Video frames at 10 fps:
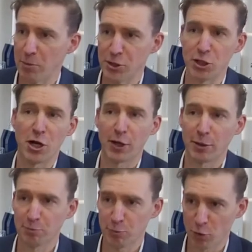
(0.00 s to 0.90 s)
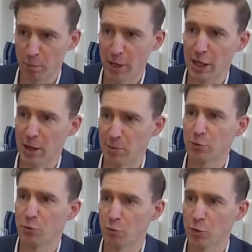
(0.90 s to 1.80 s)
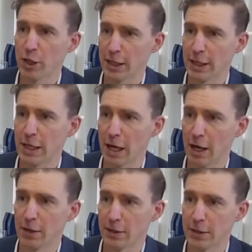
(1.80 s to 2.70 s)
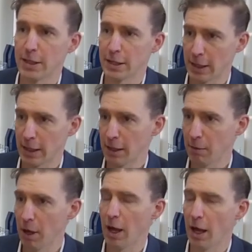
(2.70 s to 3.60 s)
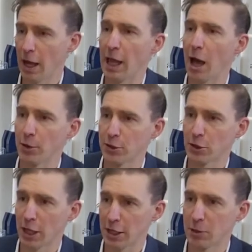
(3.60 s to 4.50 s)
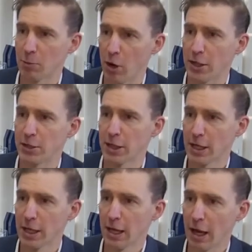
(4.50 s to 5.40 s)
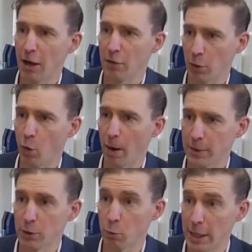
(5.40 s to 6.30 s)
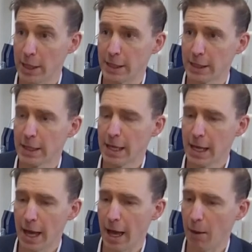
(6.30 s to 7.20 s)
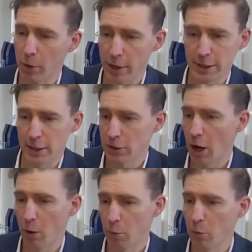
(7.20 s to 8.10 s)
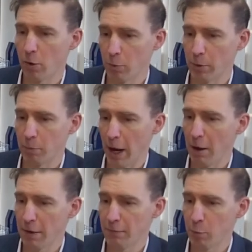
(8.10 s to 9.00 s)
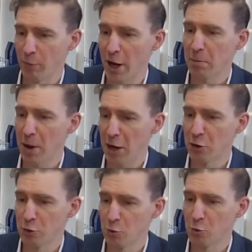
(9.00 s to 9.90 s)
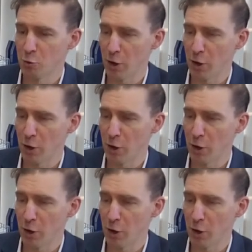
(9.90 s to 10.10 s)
Generic sort of PLMs really didn't allow us to customize the requirements that we needed. And with SSI, we found a partner who